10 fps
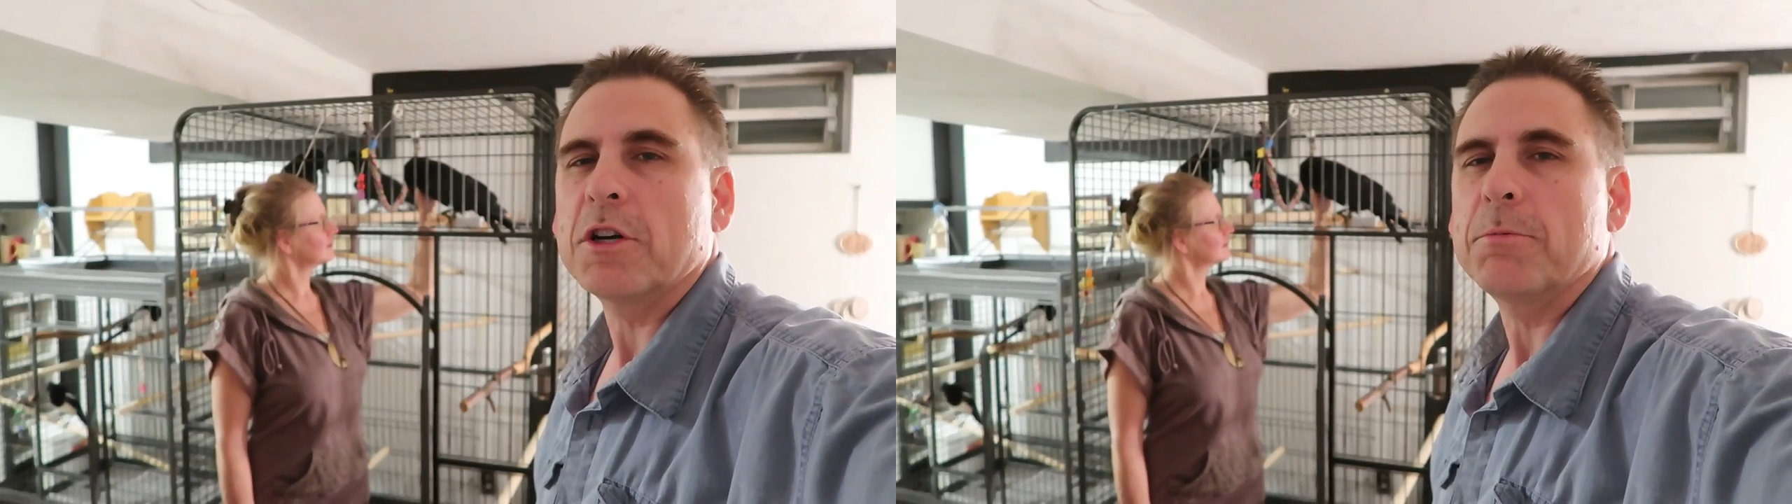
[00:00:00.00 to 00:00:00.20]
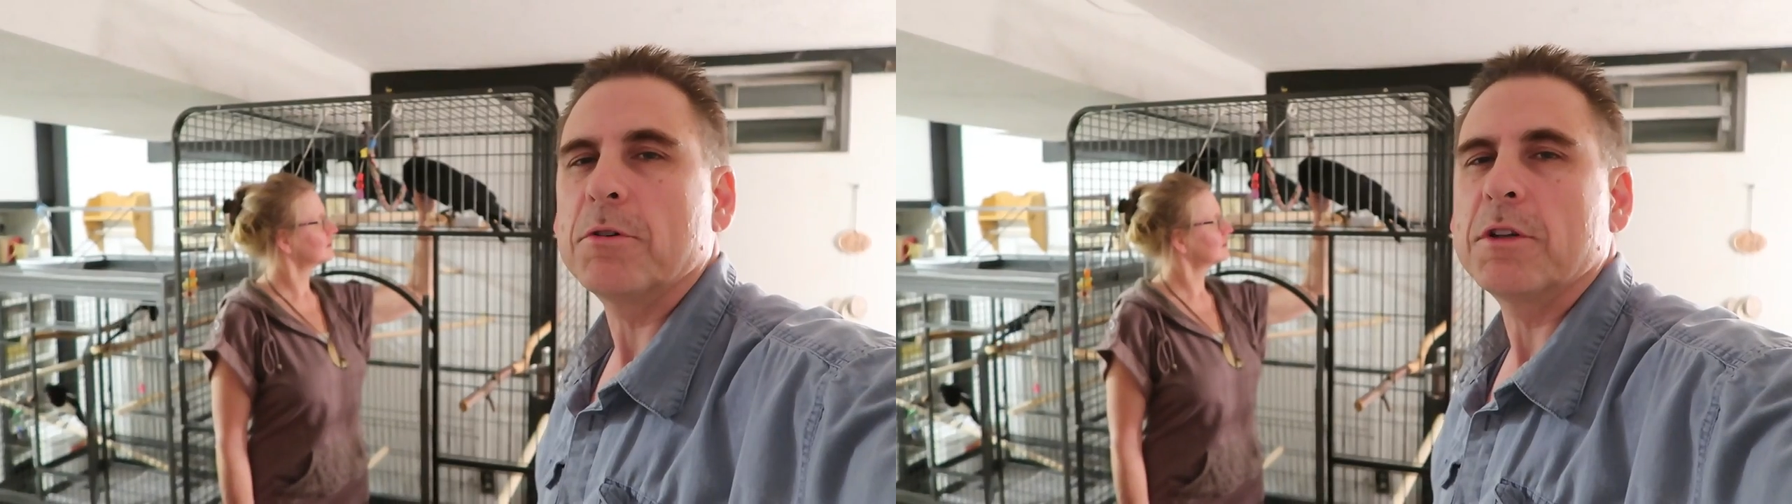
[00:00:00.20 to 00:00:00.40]

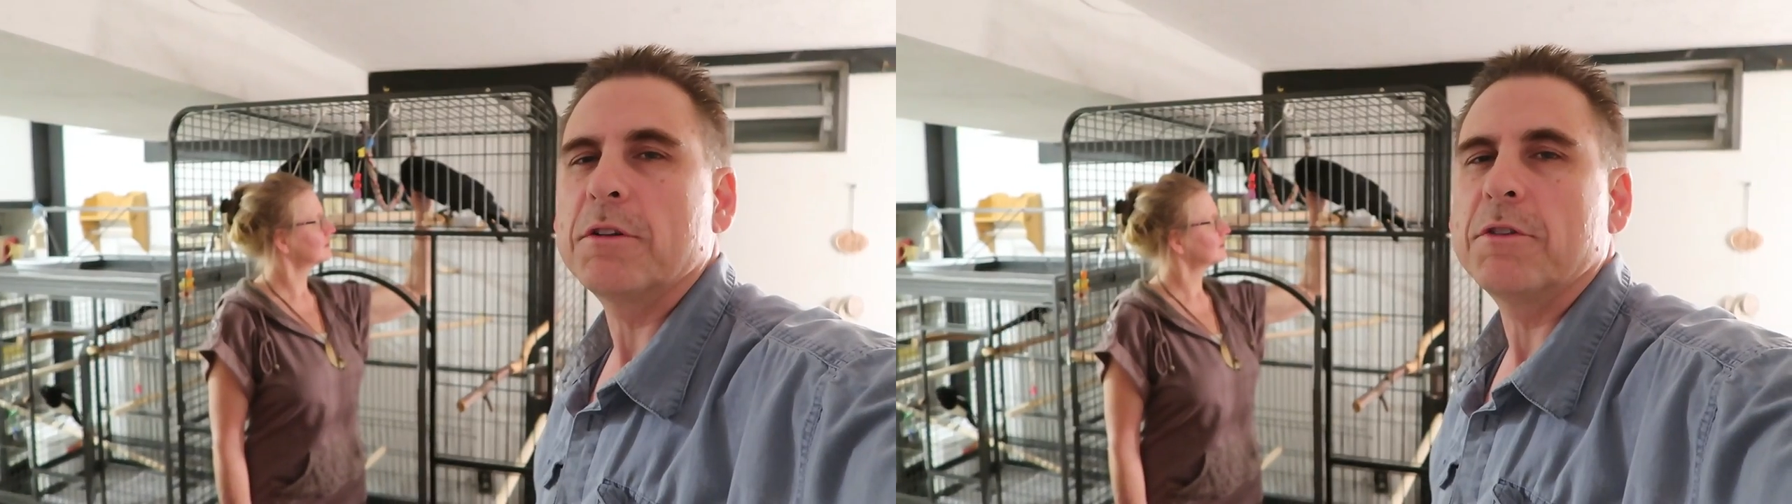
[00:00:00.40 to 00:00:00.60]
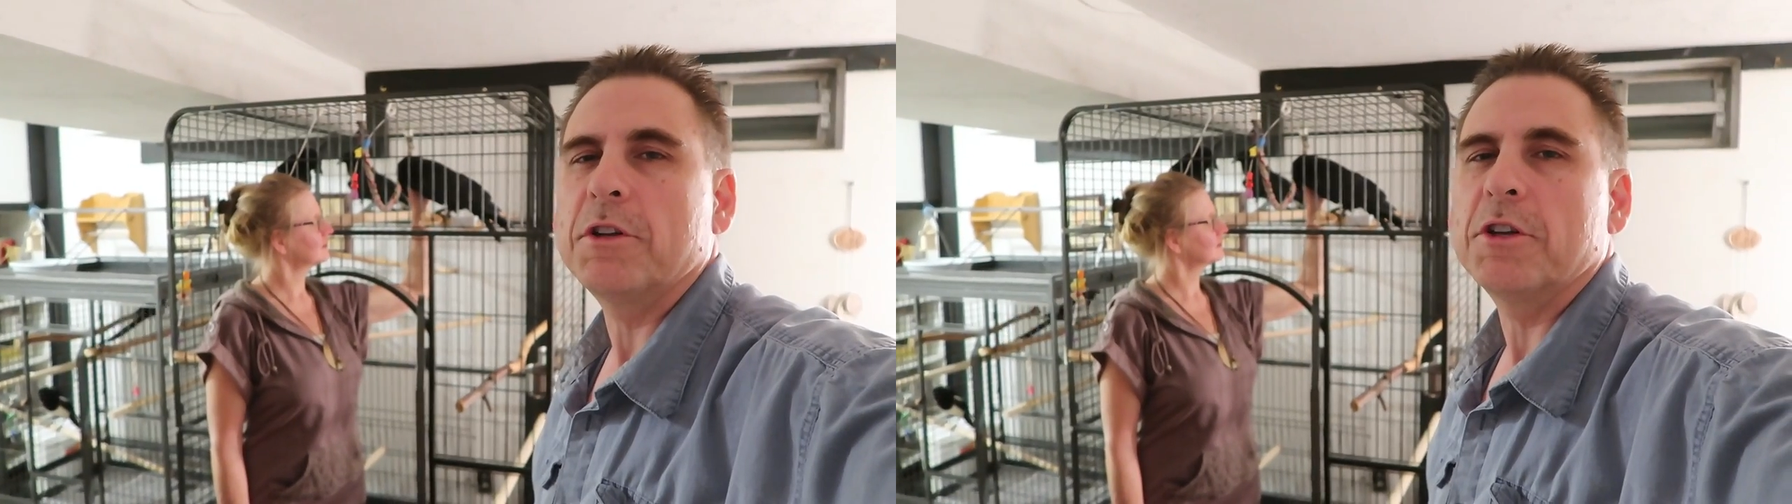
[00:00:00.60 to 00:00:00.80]
about that
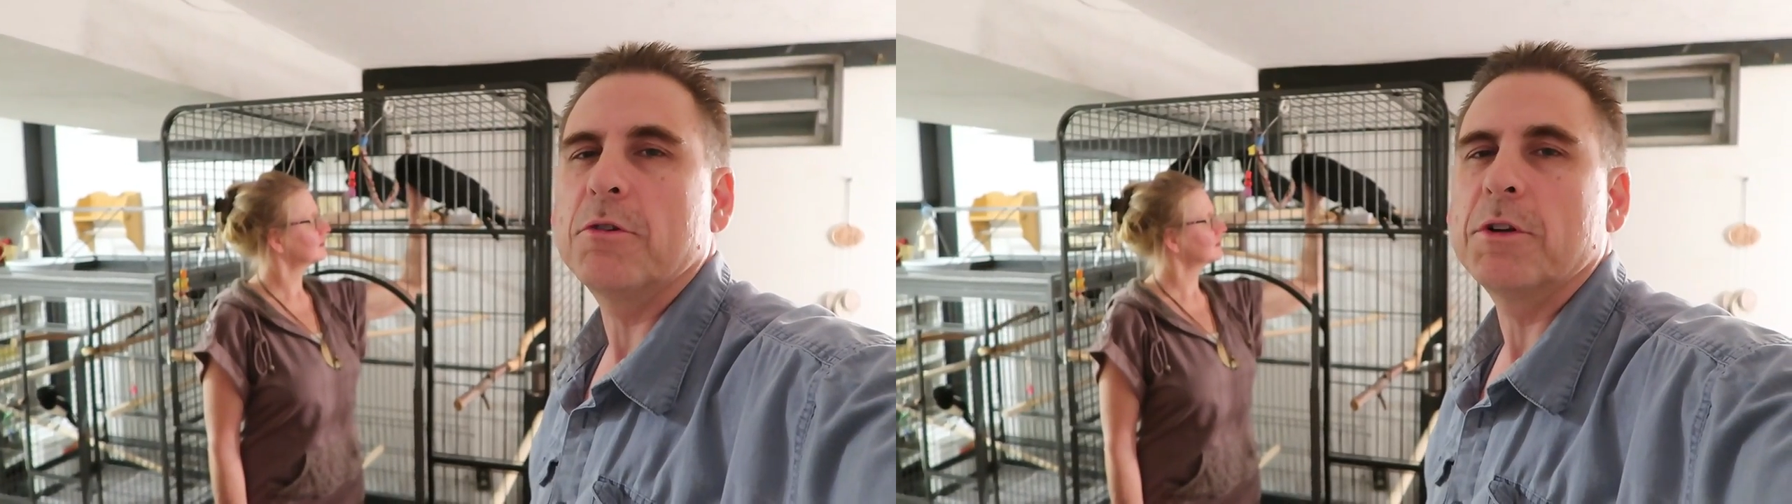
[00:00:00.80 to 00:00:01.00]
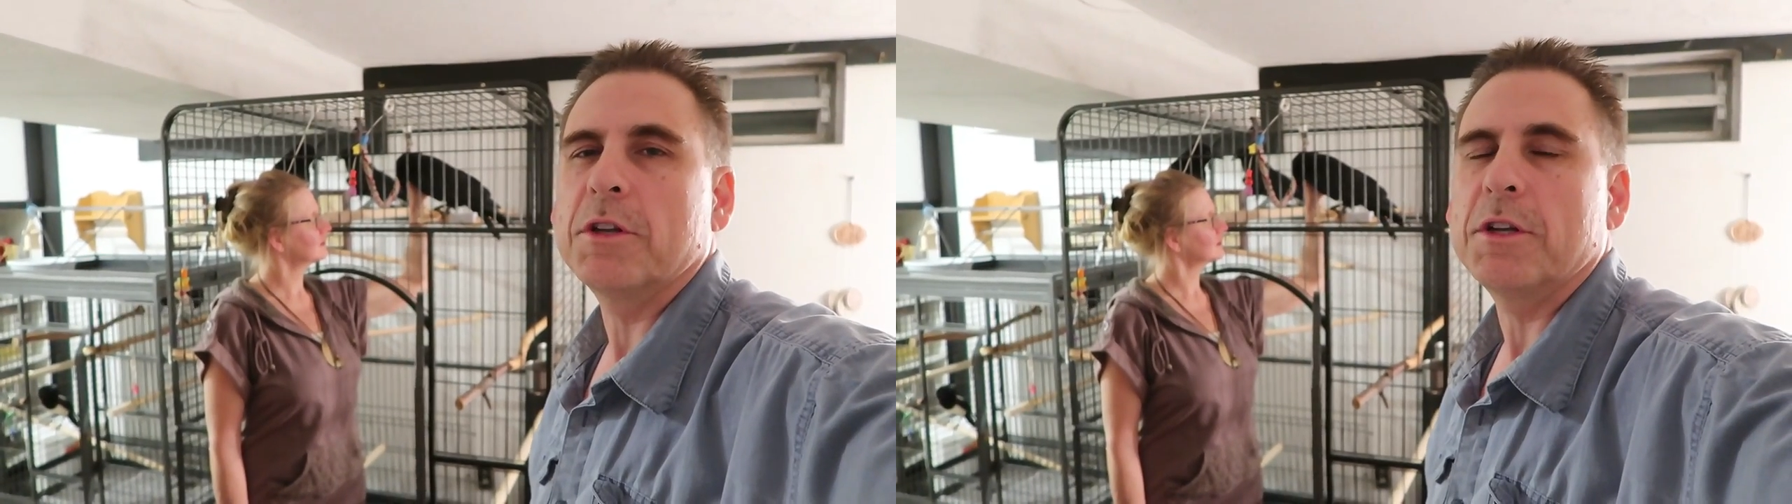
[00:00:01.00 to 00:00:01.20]
video
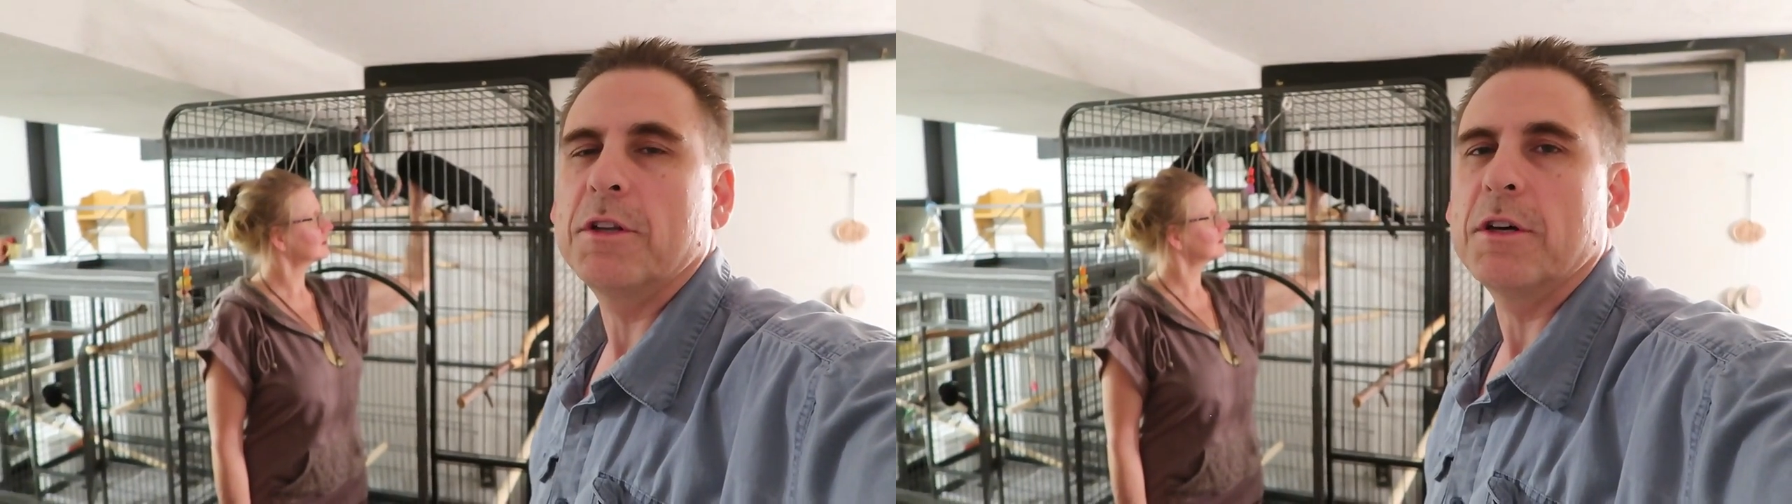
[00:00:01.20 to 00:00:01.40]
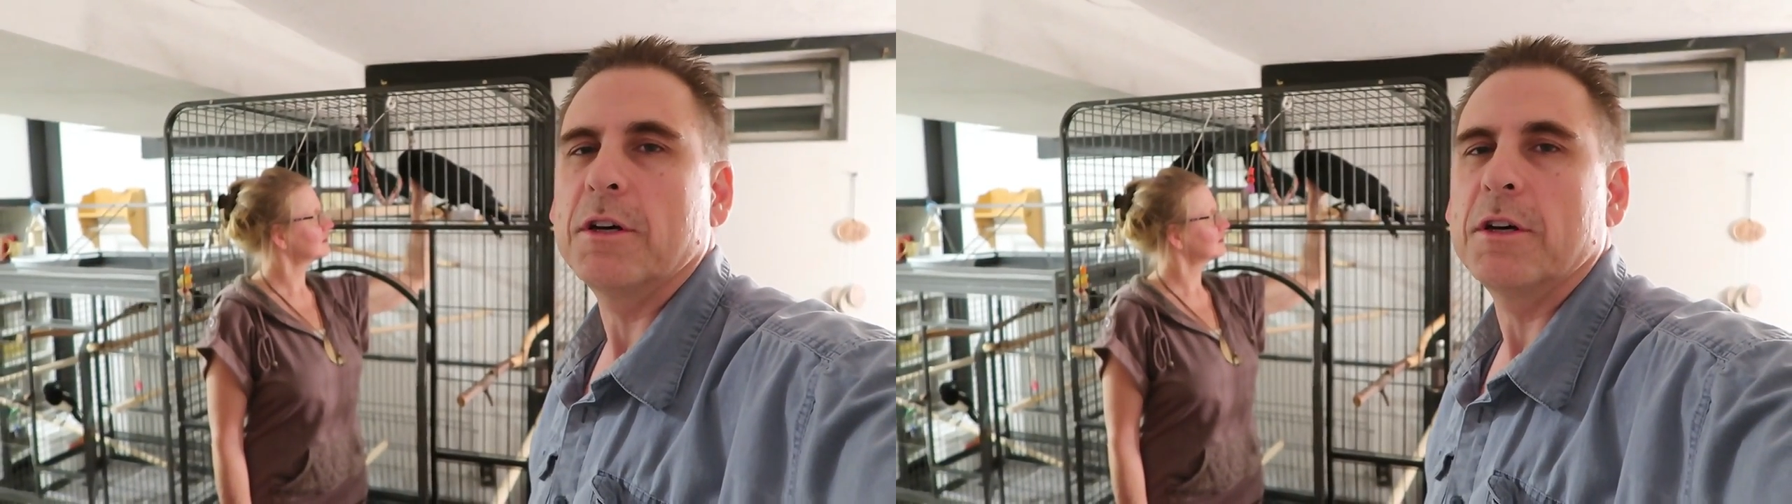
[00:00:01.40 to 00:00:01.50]
we did.